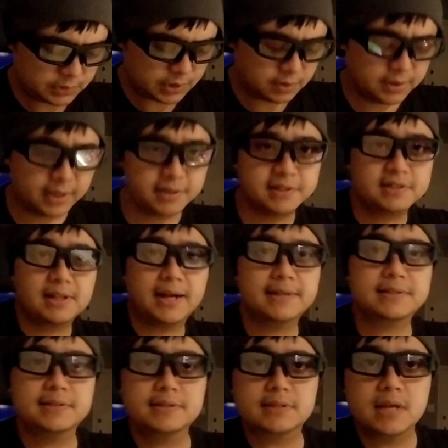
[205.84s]
Now, these
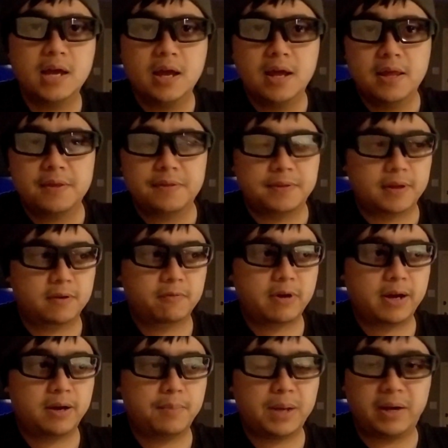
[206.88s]
glasses, they
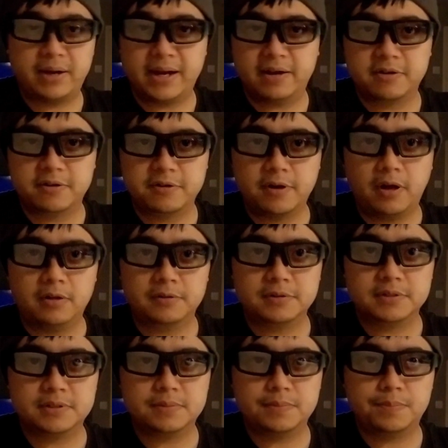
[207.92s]
ran about
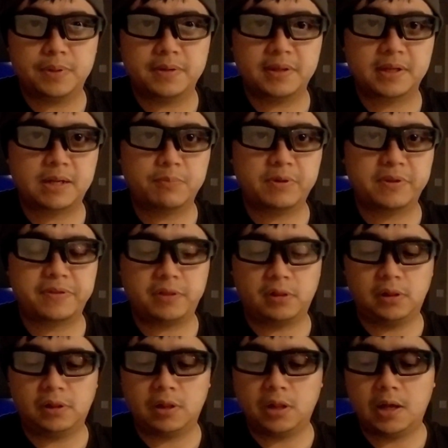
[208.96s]
$800, but they come with a
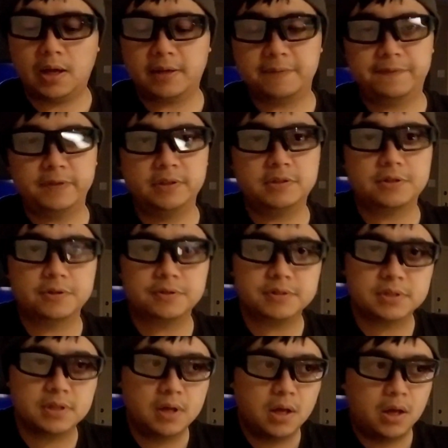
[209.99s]
lot of
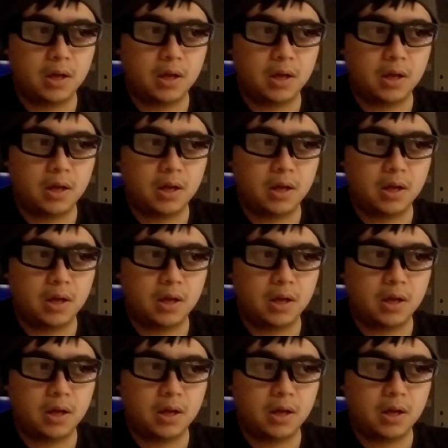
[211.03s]
features.